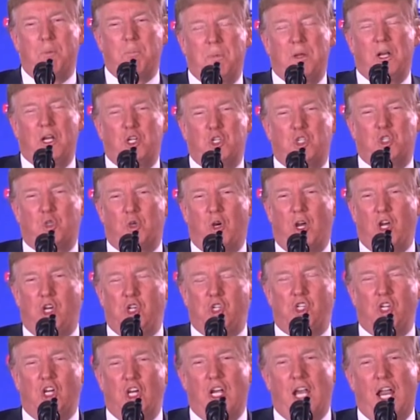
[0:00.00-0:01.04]

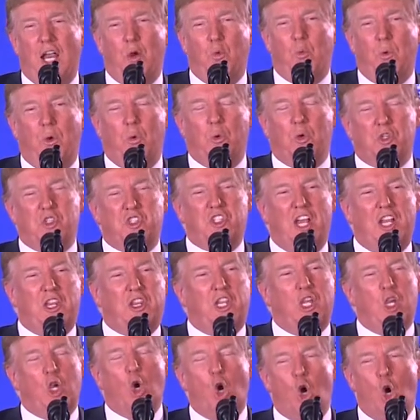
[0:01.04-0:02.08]
administration, and we will set
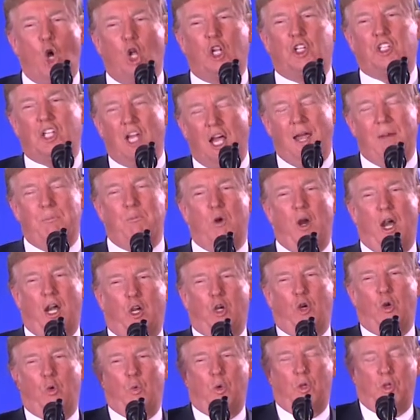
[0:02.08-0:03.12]
the all-time
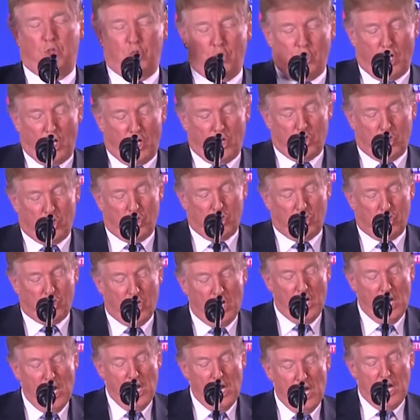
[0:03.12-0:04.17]
record with judges,
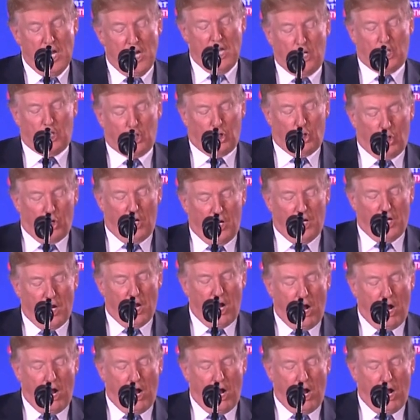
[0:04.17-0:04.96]
including